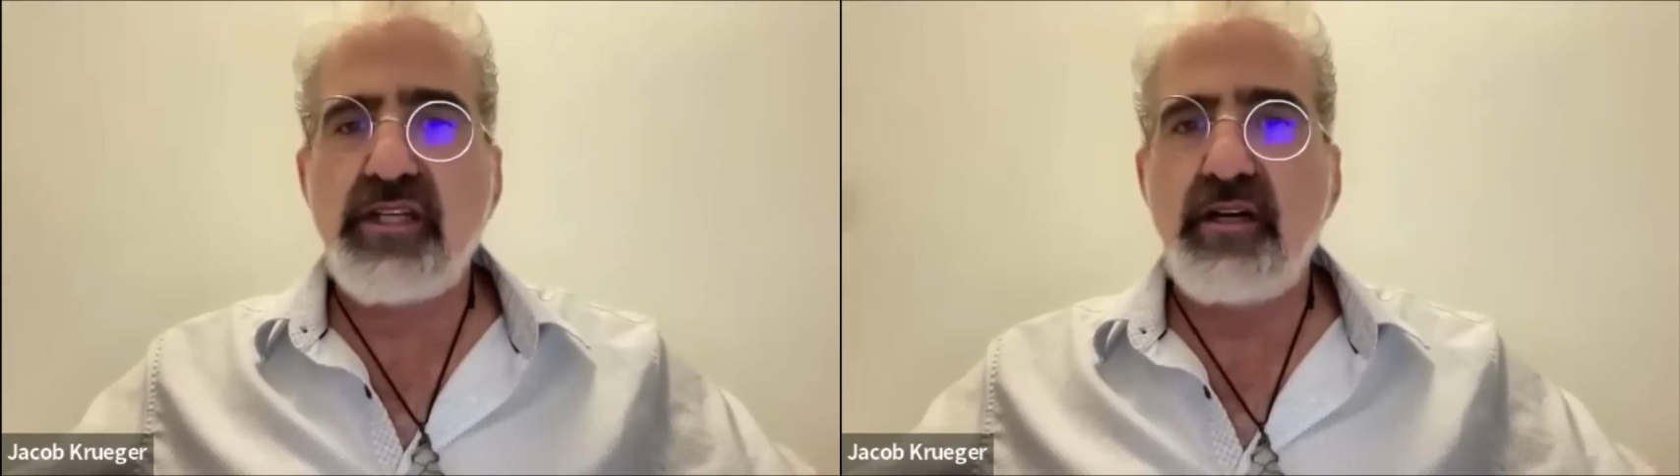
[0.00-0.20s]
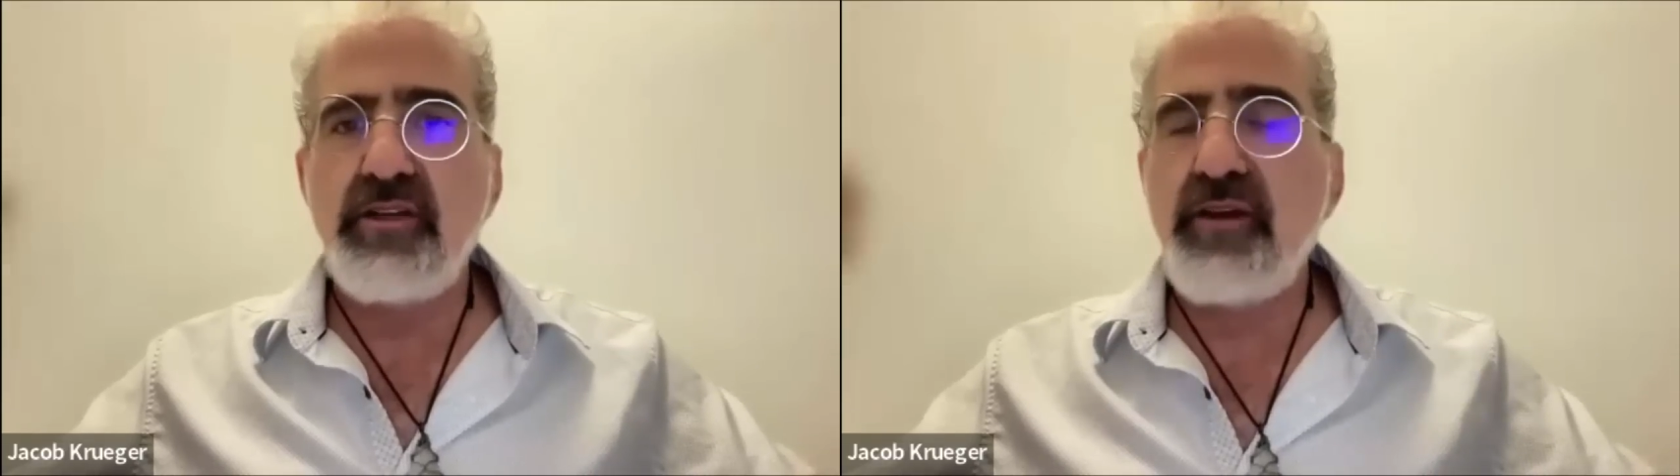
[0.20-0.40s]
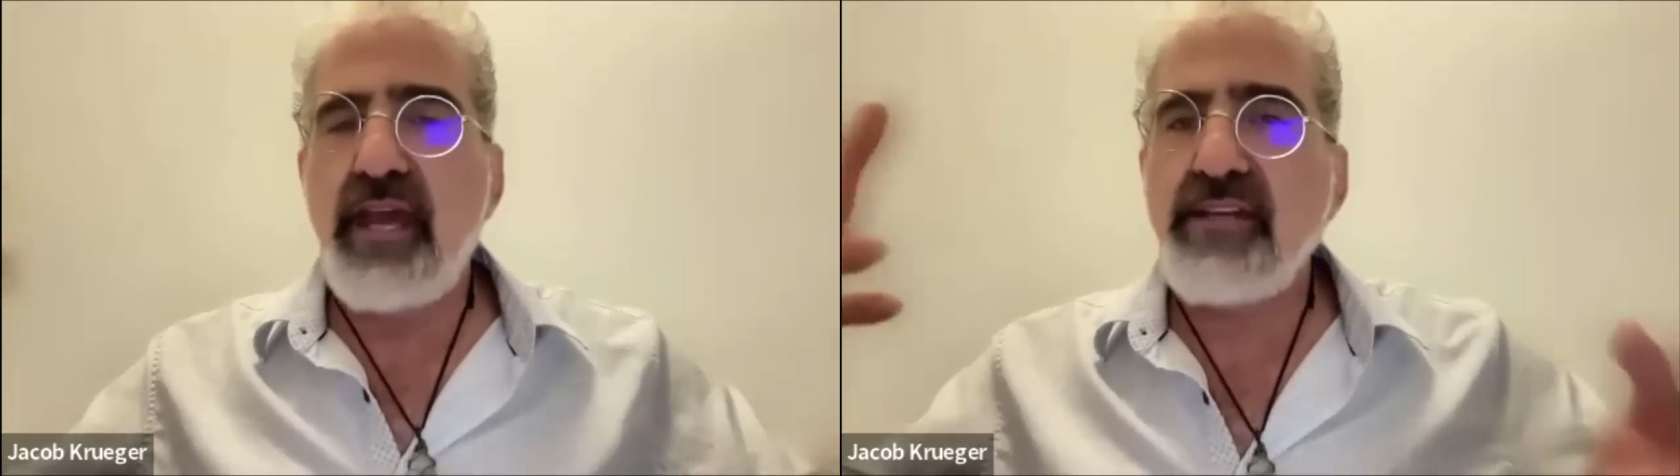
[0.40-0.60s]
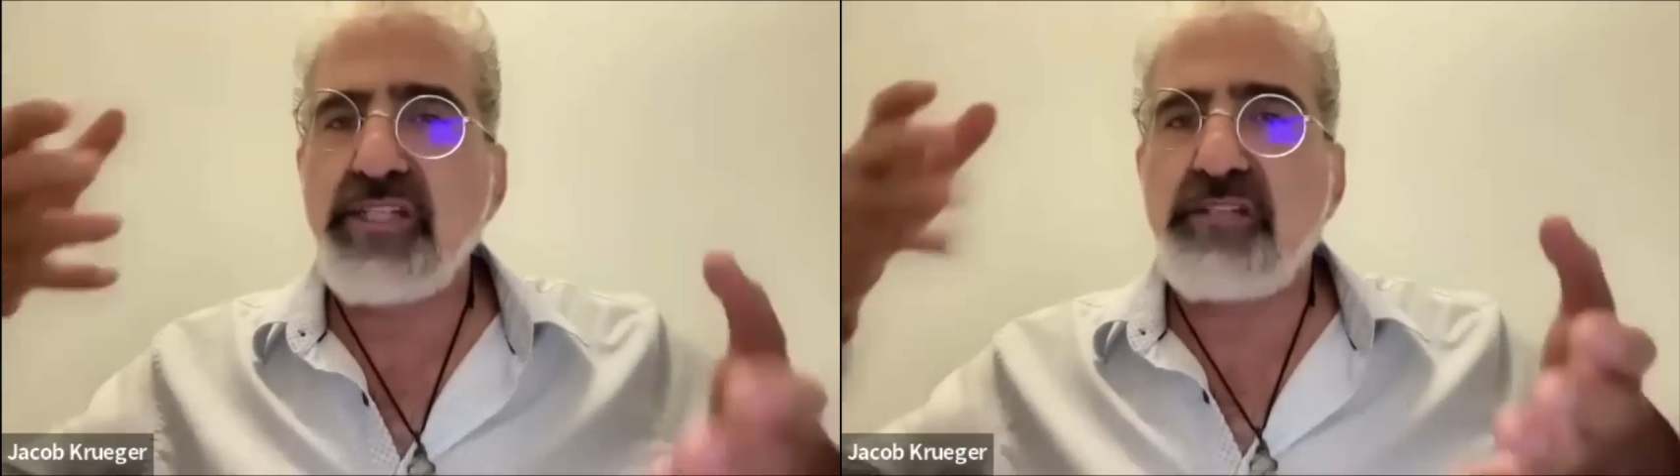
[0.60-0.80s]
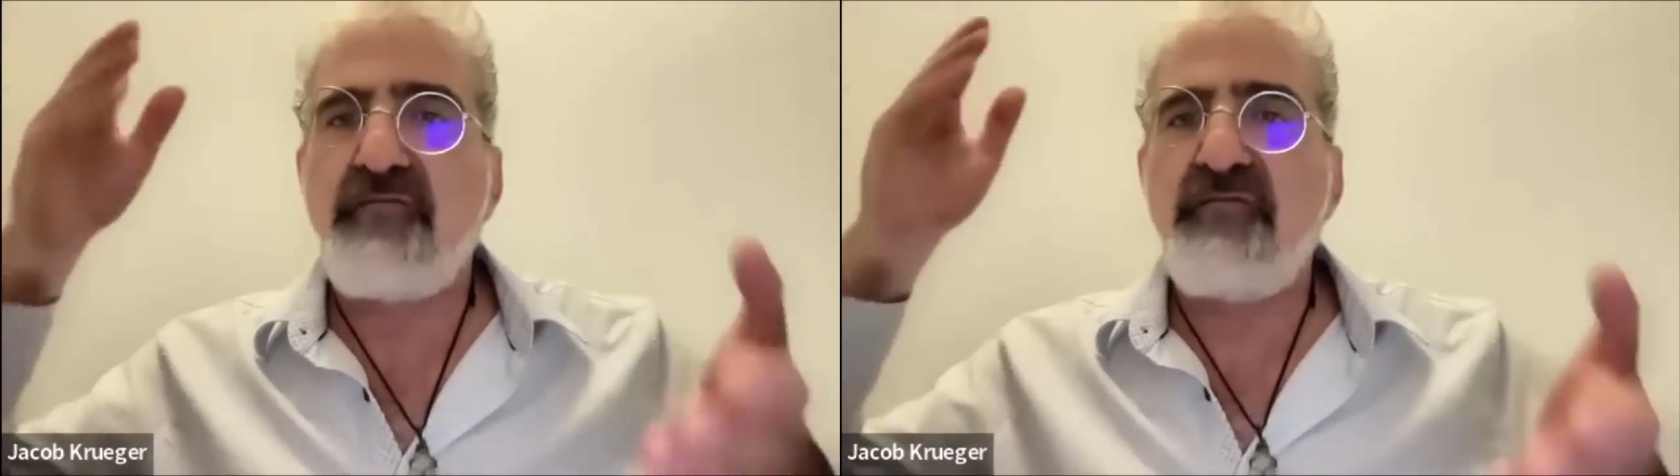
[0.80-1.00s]
you can't
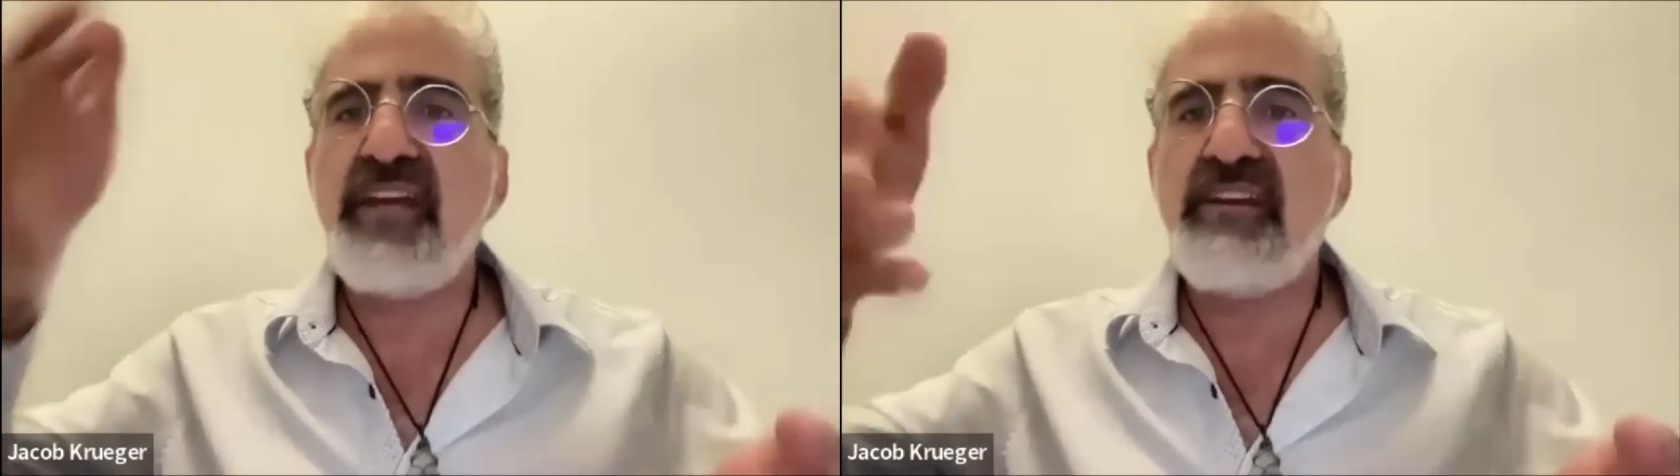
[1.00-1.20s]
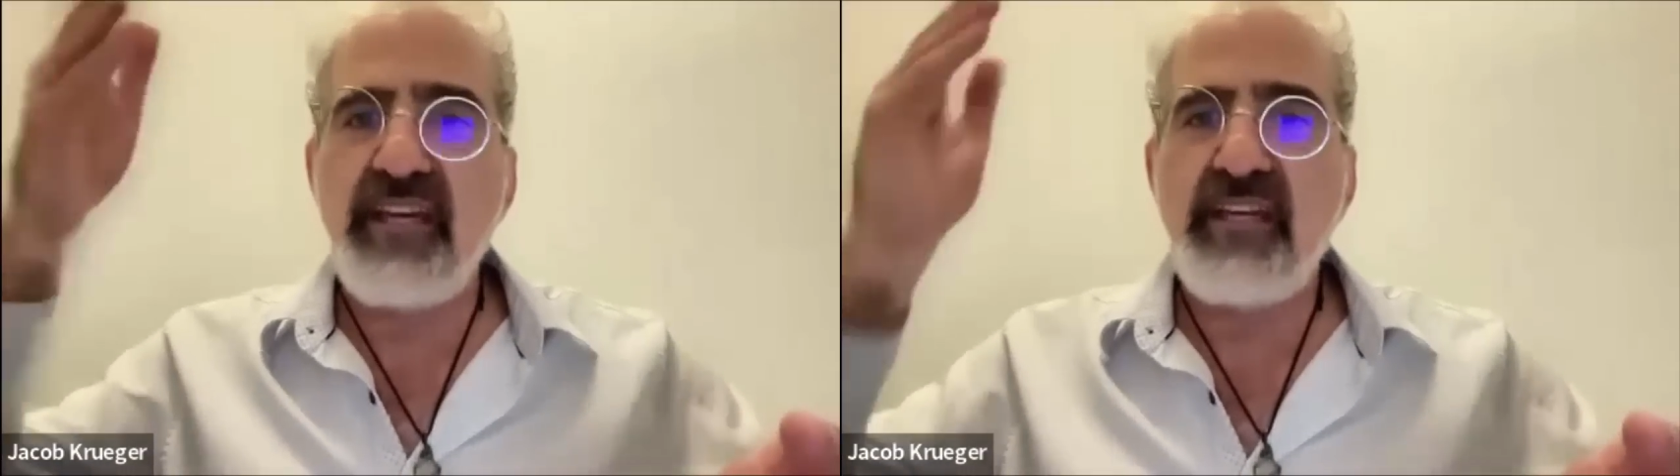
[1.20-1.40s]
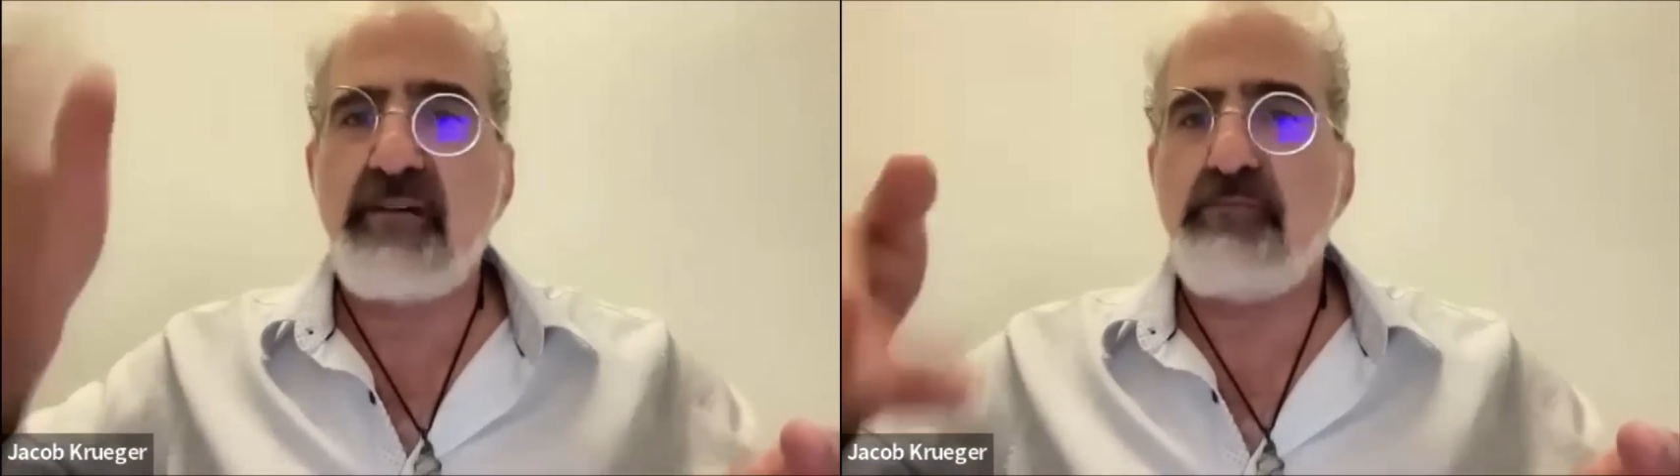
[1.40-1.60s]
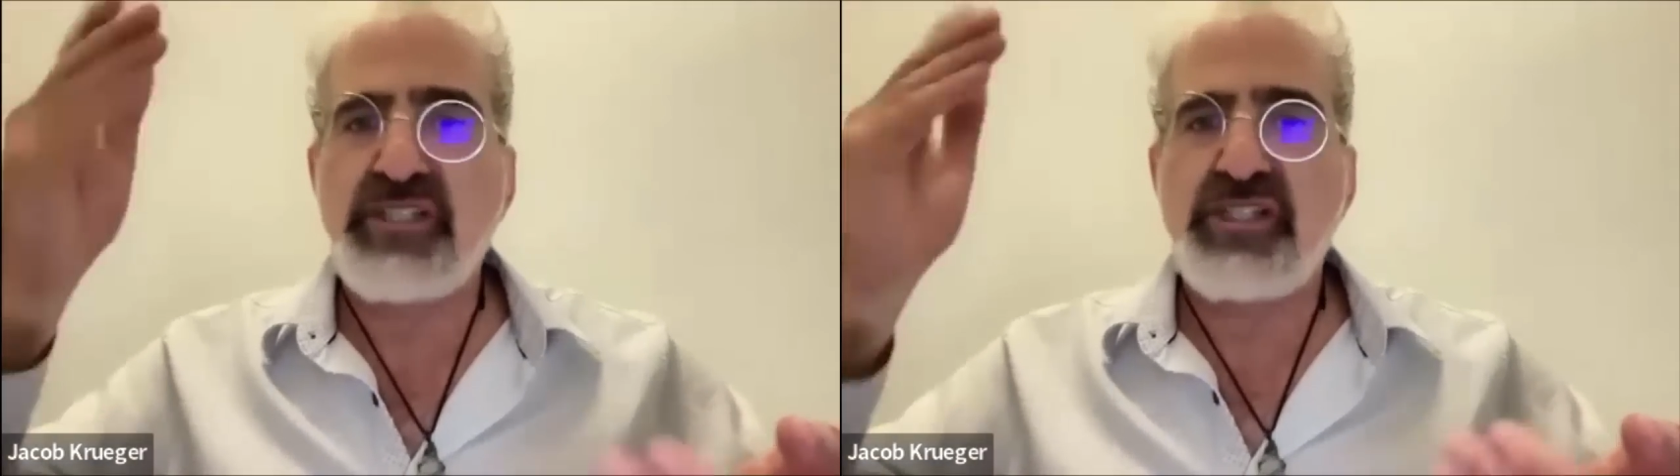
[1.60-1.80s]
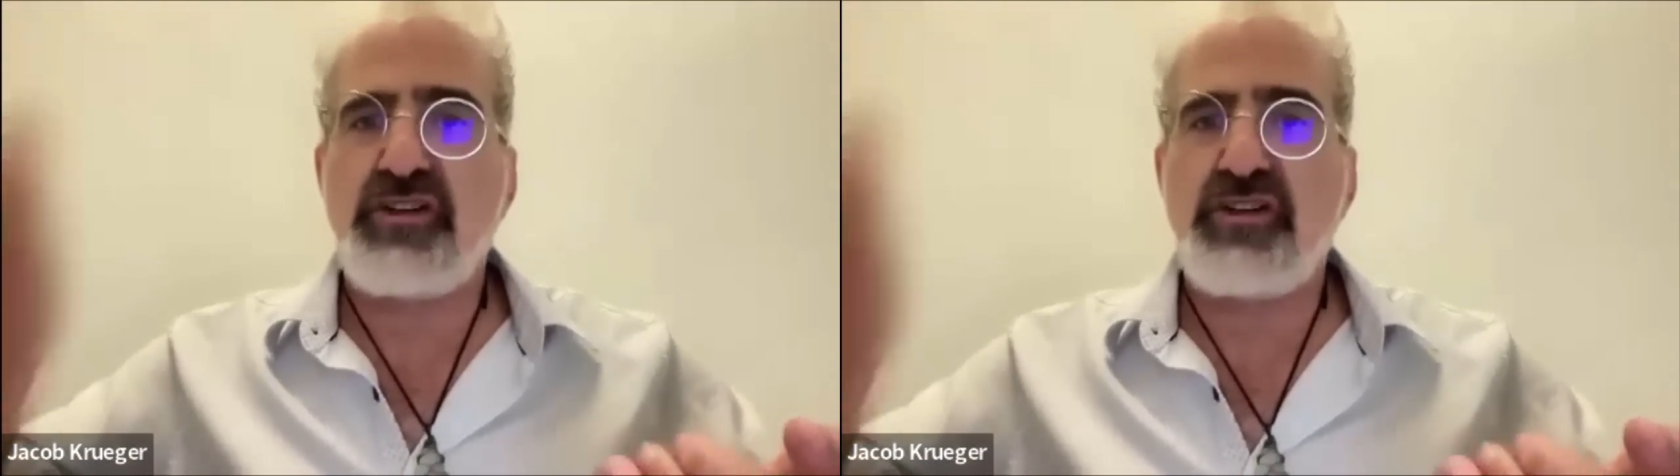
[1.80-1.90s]
just feed in a bunch of